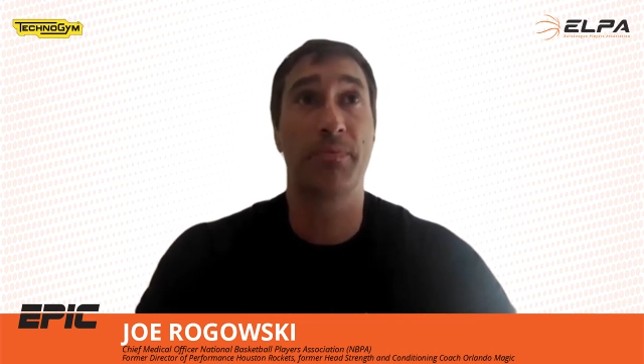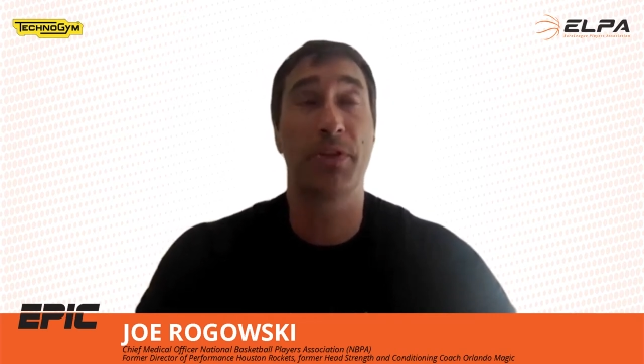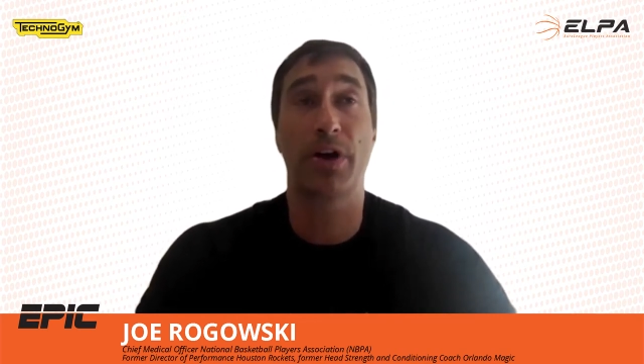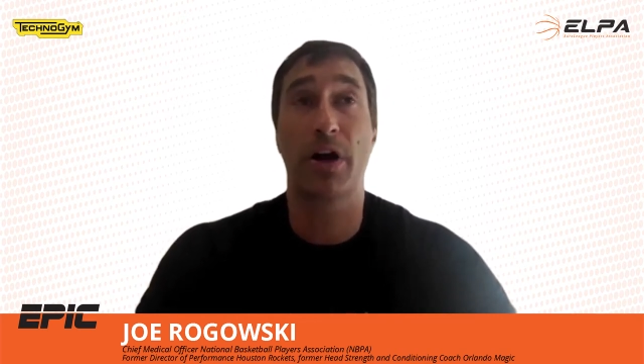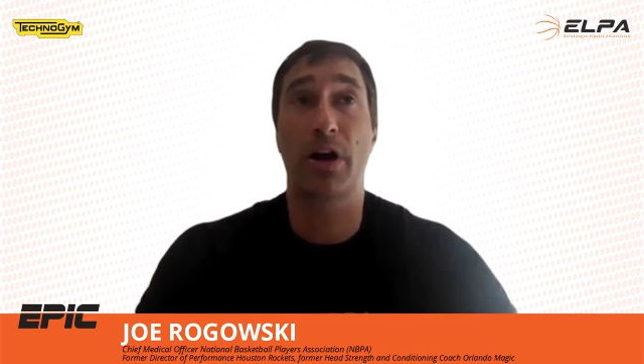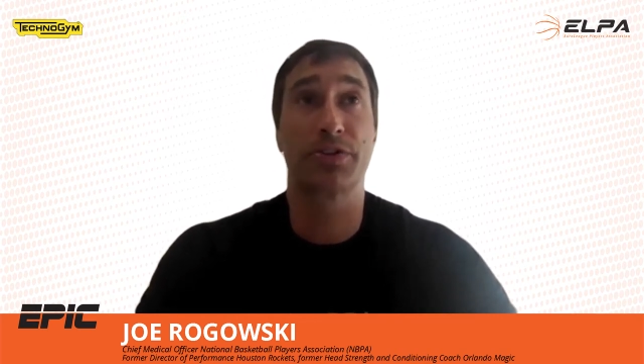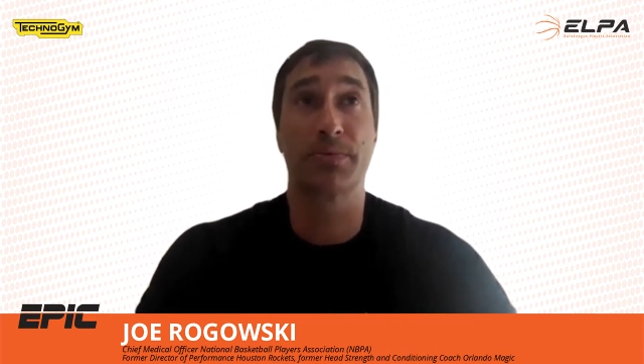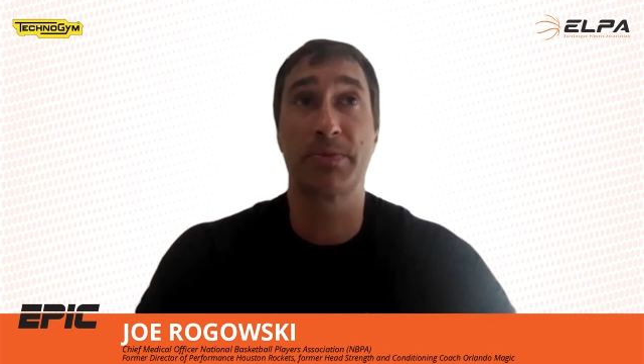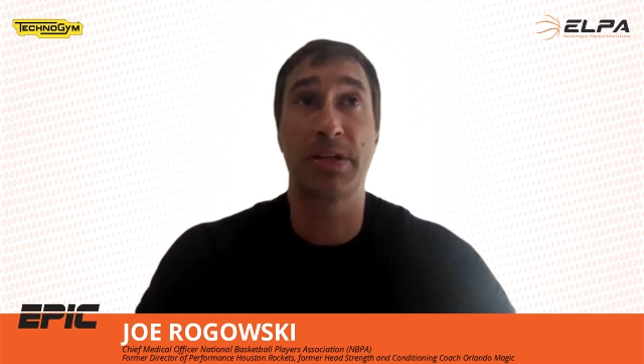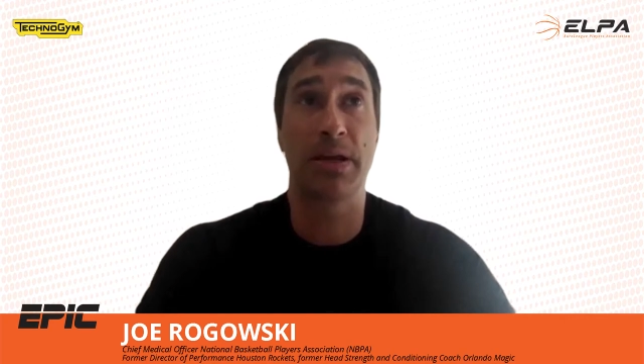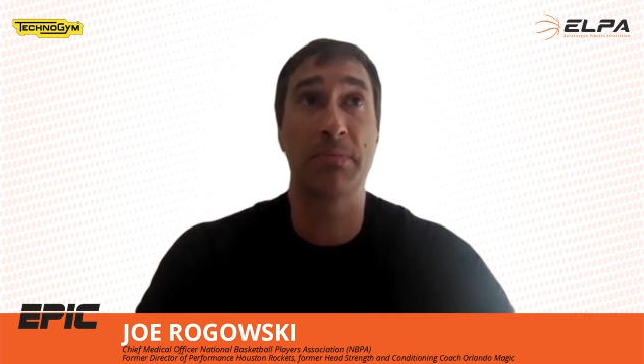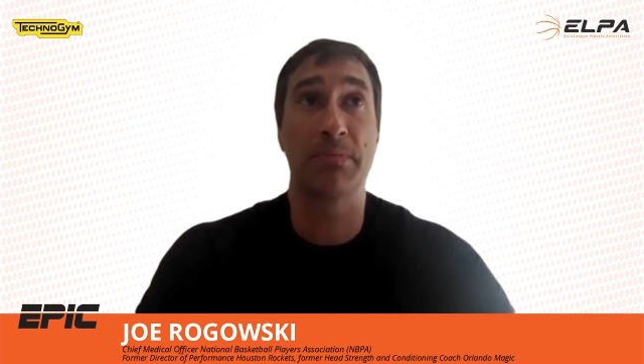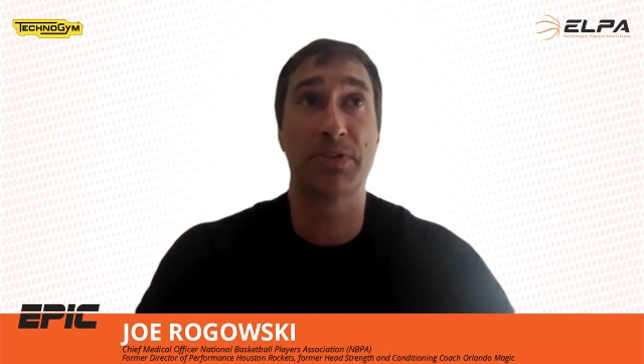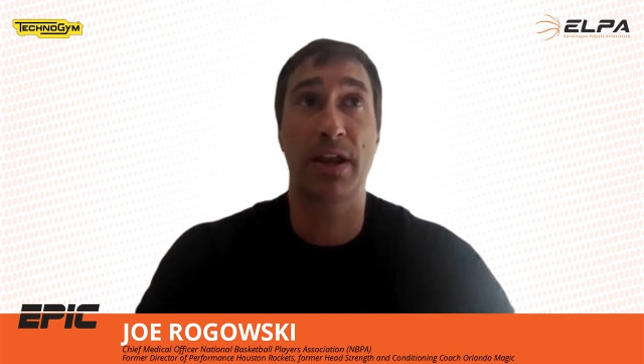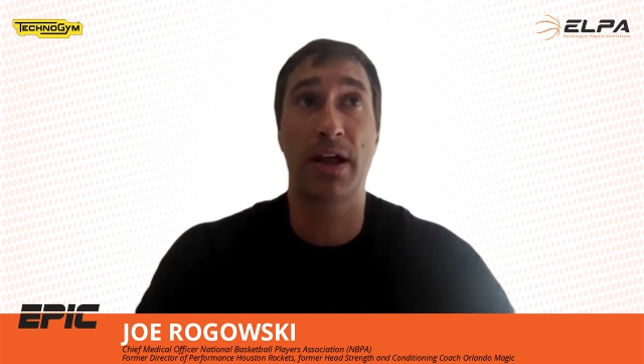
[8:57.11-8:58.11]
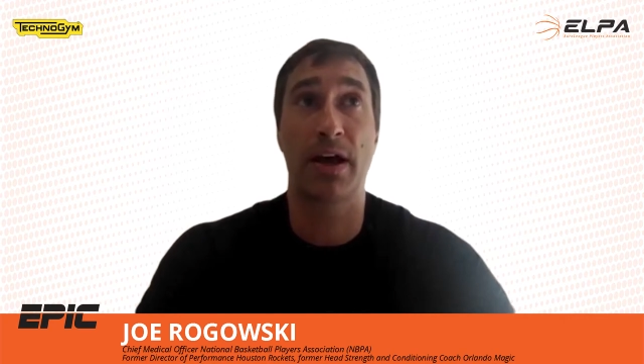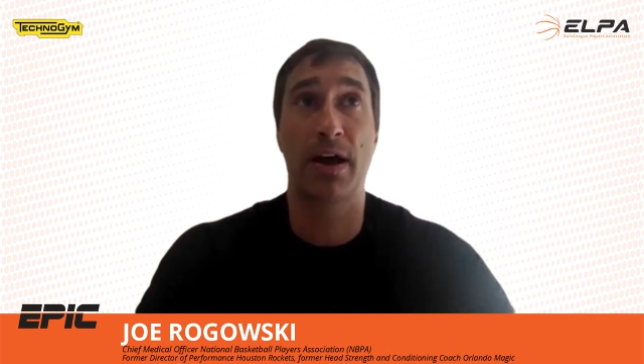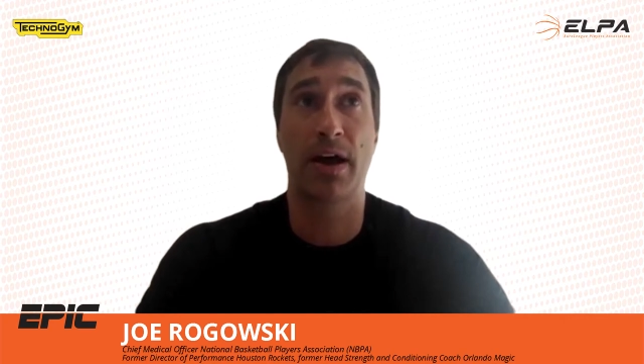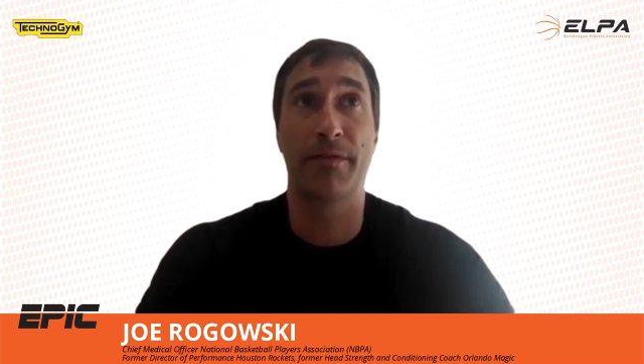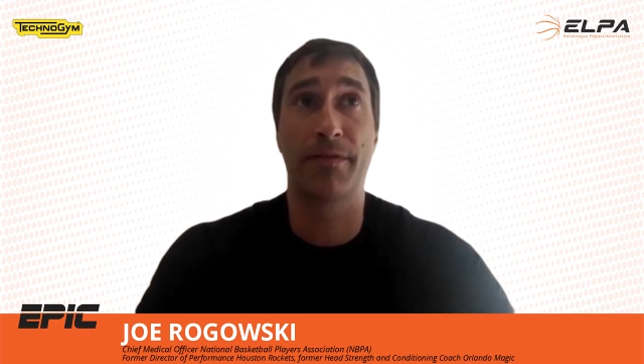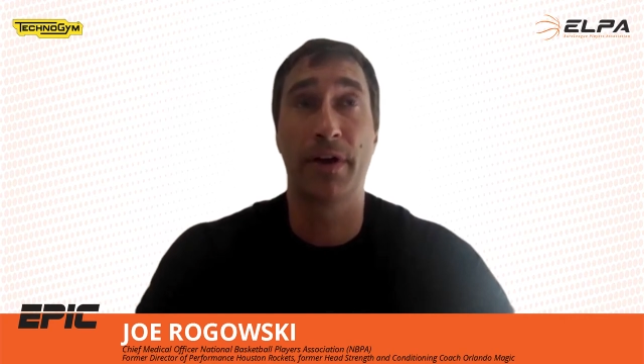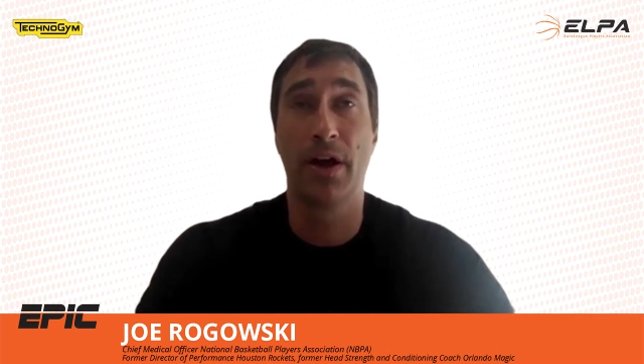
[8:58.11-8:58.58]
There are some teams that
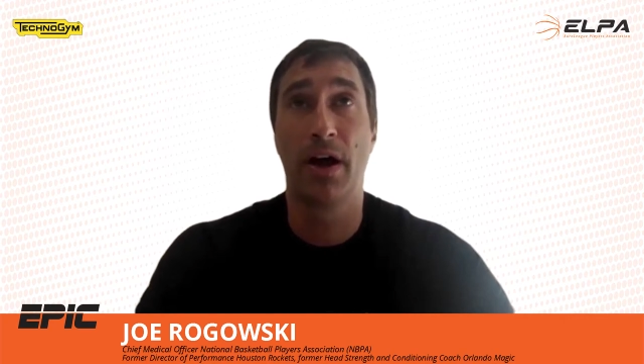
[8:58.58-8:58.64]
have